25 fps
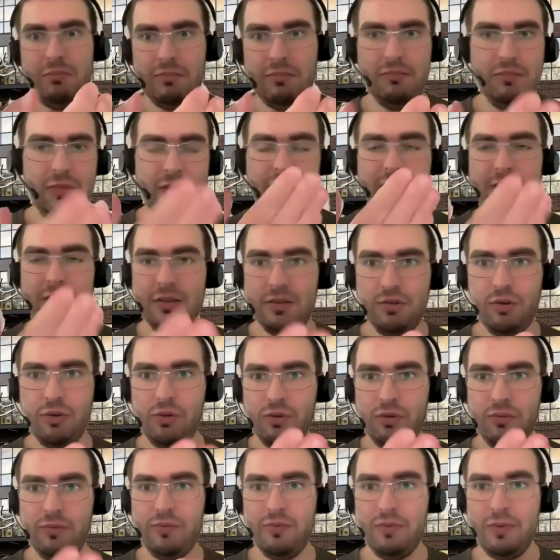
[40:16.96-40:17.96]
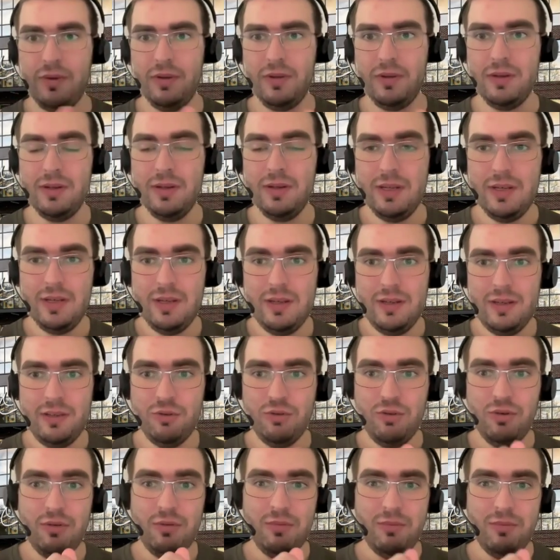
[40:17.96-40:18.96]
it's sort of
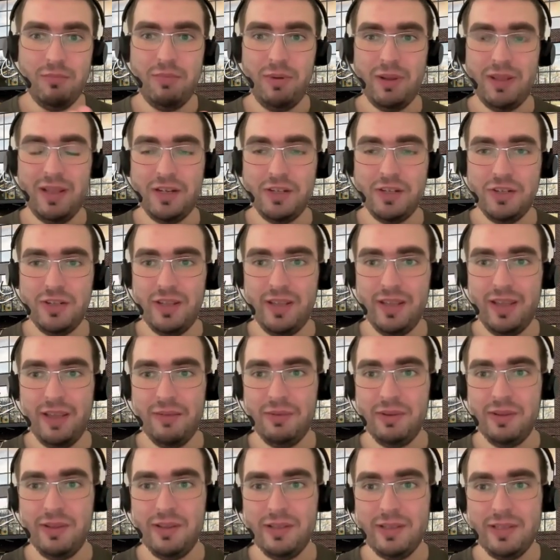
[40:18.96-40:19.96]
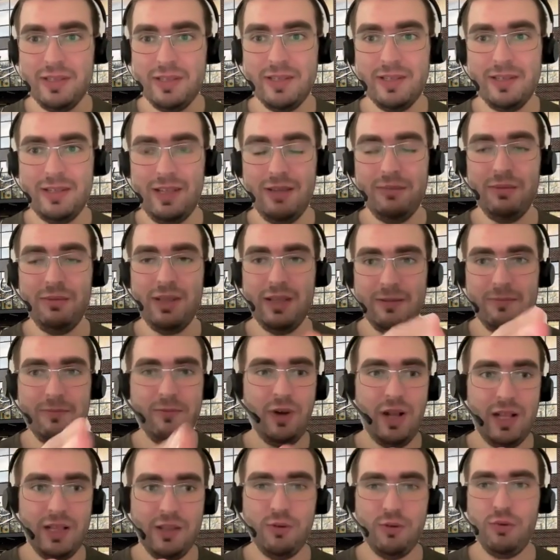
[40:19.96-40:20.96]
you're potentially having leaving
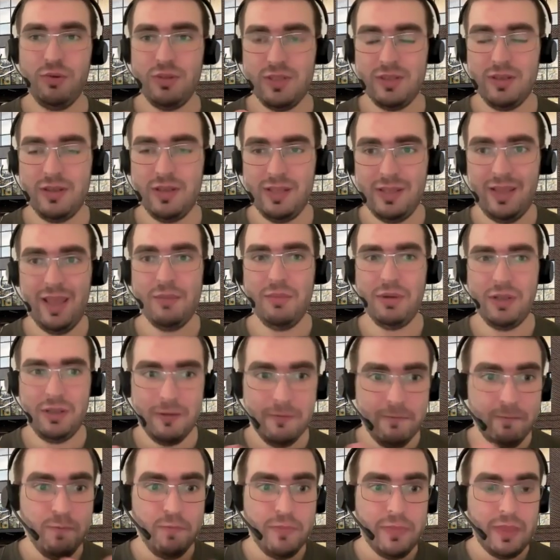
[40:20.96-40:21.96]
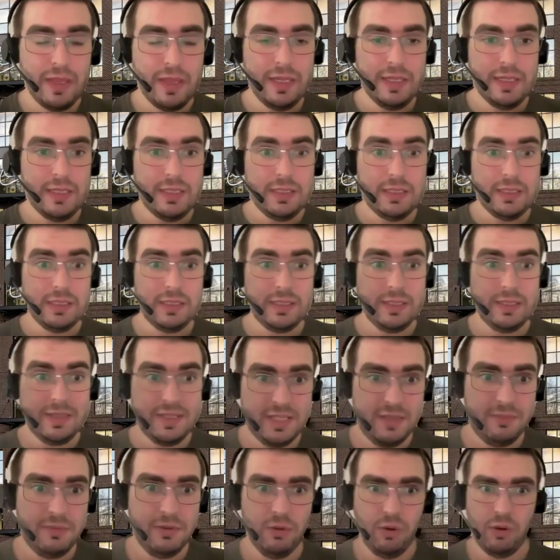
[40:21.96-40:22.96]
value on the table.
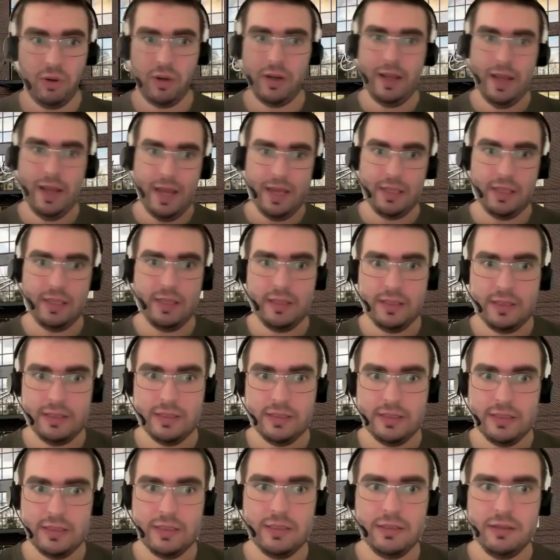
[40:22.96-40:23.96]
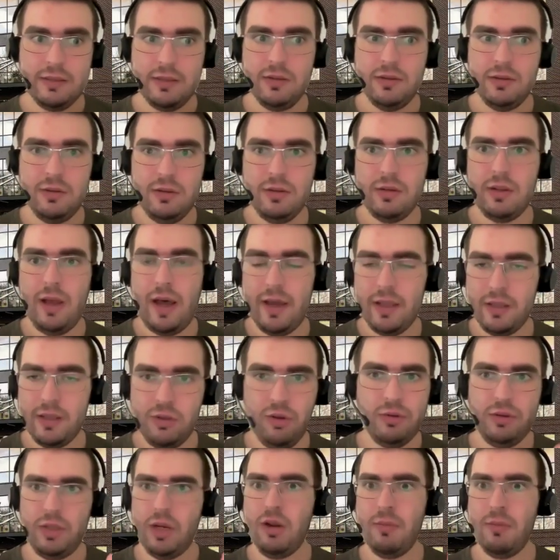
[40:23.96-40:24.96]
Stevedore guide. I
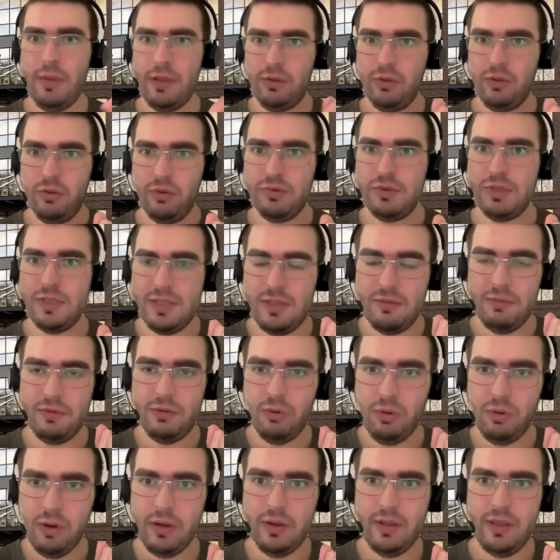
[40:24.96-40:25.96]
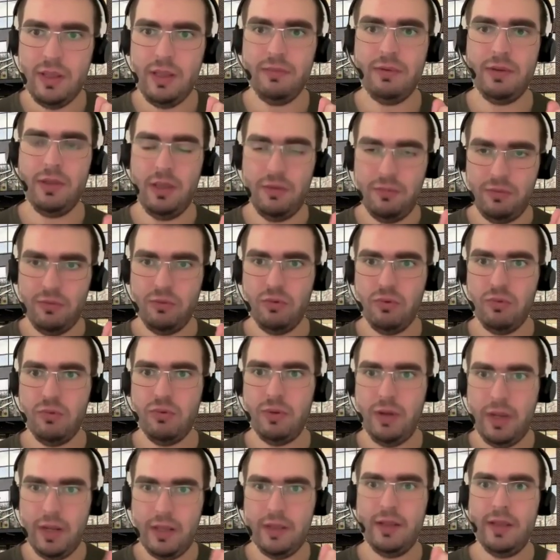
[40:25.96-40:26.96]
don't recommend to use Stevedore, even if
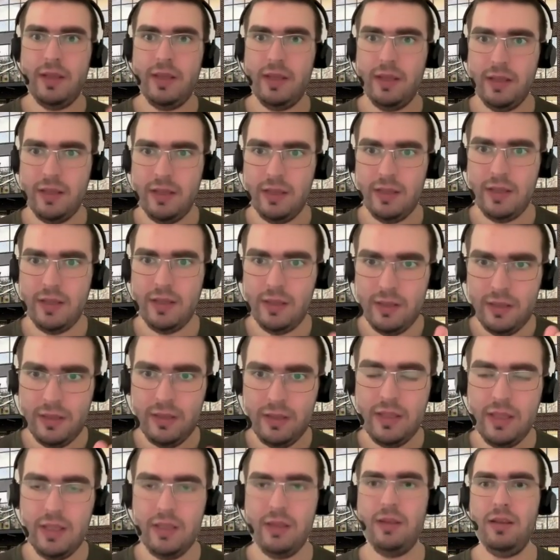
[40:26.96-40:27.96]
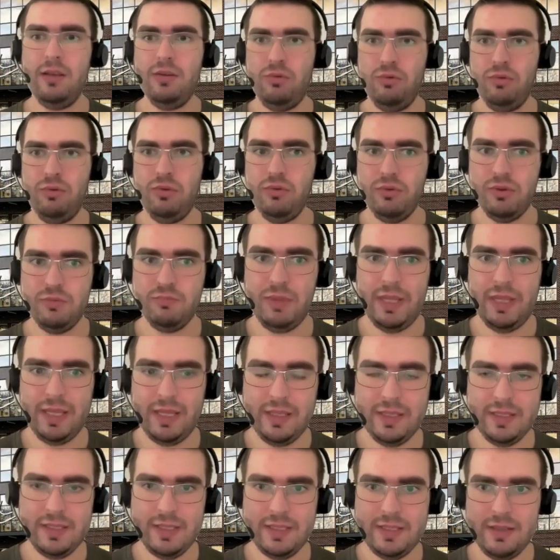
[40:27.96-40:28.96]
you really need to use
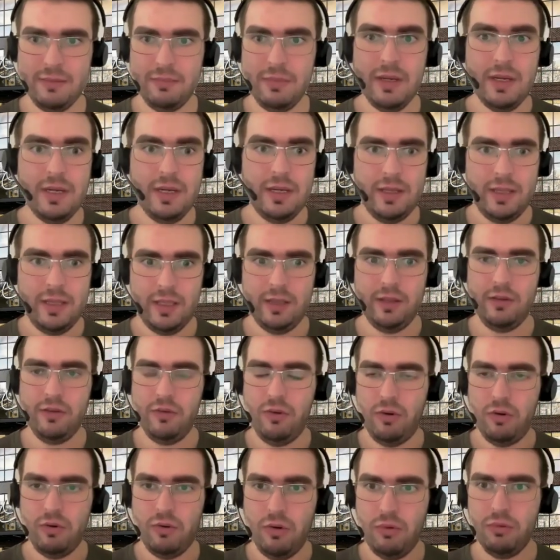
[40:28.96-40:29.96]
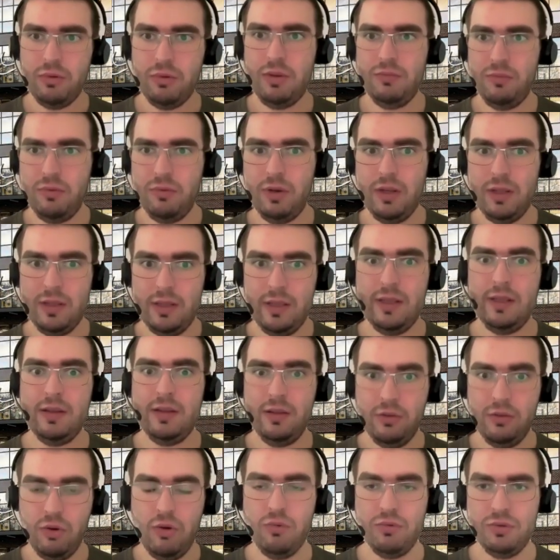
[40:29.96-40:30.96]
plugin system in your code. If you really
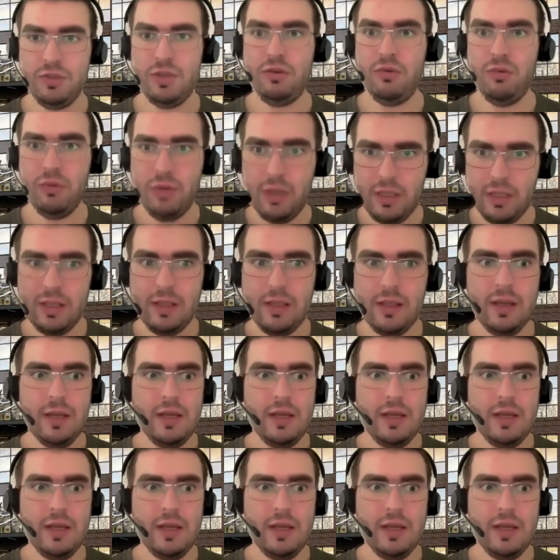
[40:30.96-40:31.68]
know that you need it,